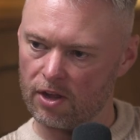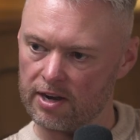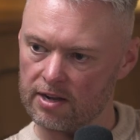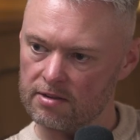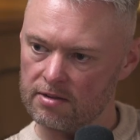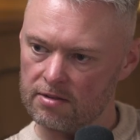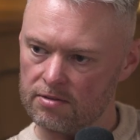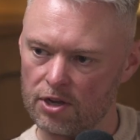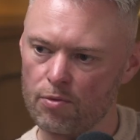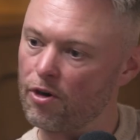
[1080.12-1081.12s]
lining.
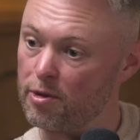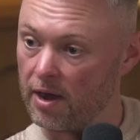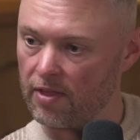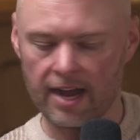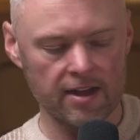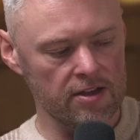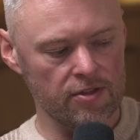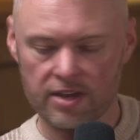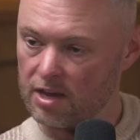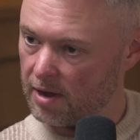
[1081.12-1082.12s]
Don't worry about that.
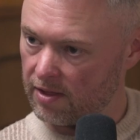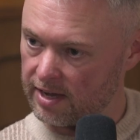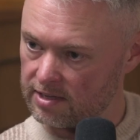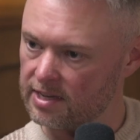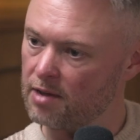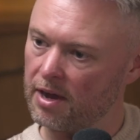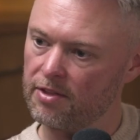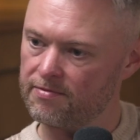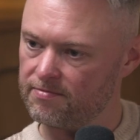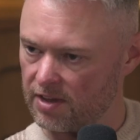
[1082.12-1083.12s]
Think about this. Think about
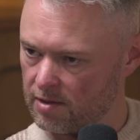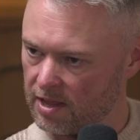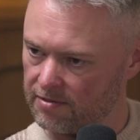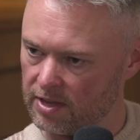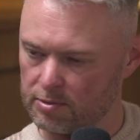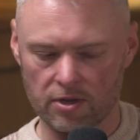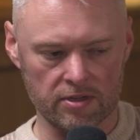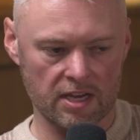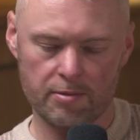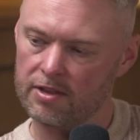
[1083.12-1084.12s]
the flip side.
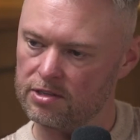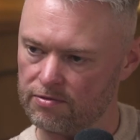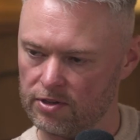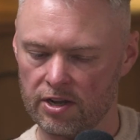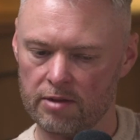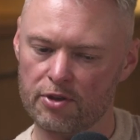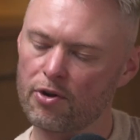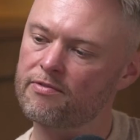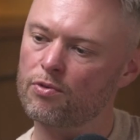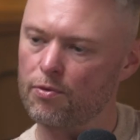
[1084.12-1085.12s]
Think about the silver lining. Be
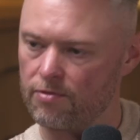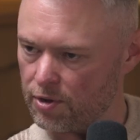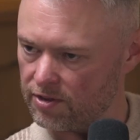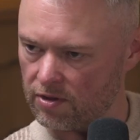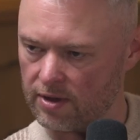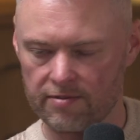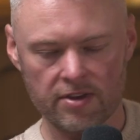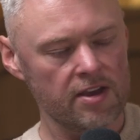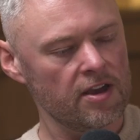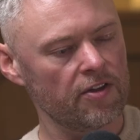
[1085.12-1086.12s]
grateful for what you do have.
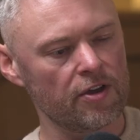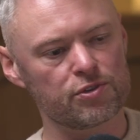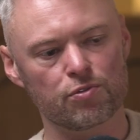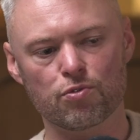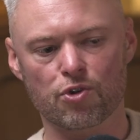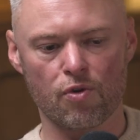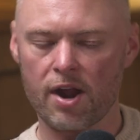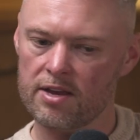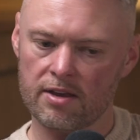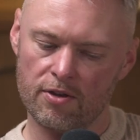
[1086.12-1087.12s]
And those are all
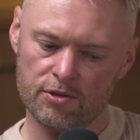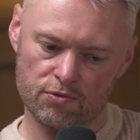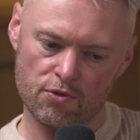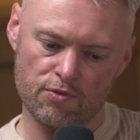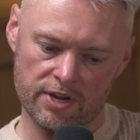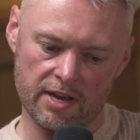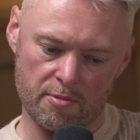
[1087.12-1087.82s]
great, and those are all really